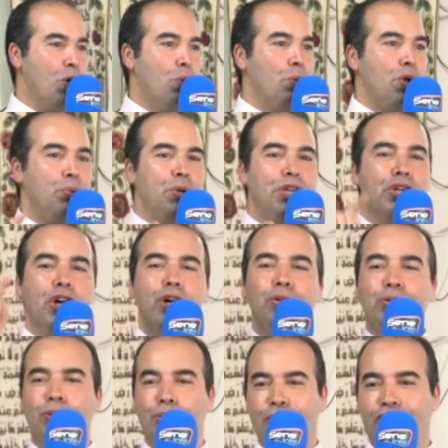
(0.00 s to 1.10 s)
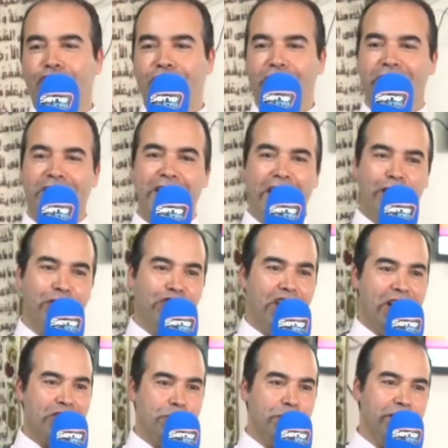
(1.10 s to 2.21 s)
when we go to the Day of
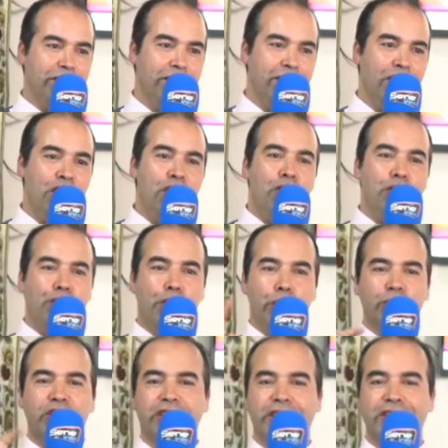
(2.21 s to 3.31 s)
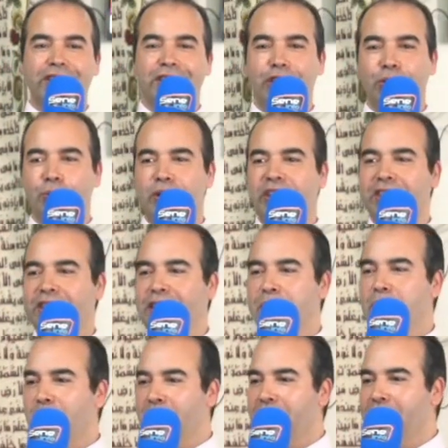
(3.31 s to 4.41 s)
Judgment, those sisters will see
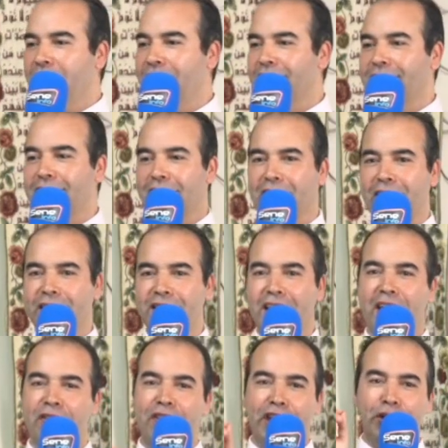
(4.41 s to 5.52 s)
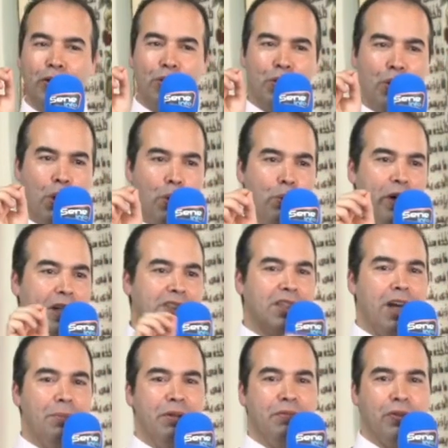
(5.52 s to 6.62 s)
many hasanat and they don't know where it's
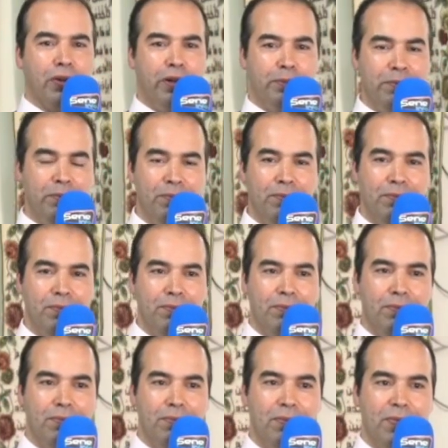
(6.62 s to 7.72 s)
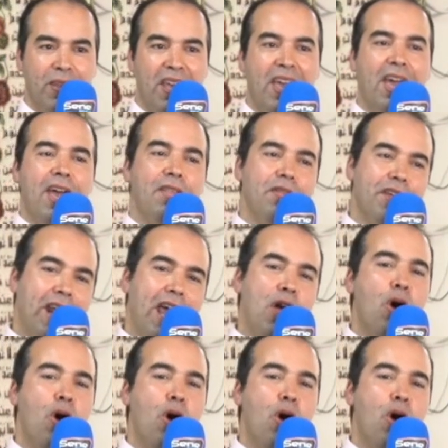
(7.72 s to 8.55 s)
coming from. And then I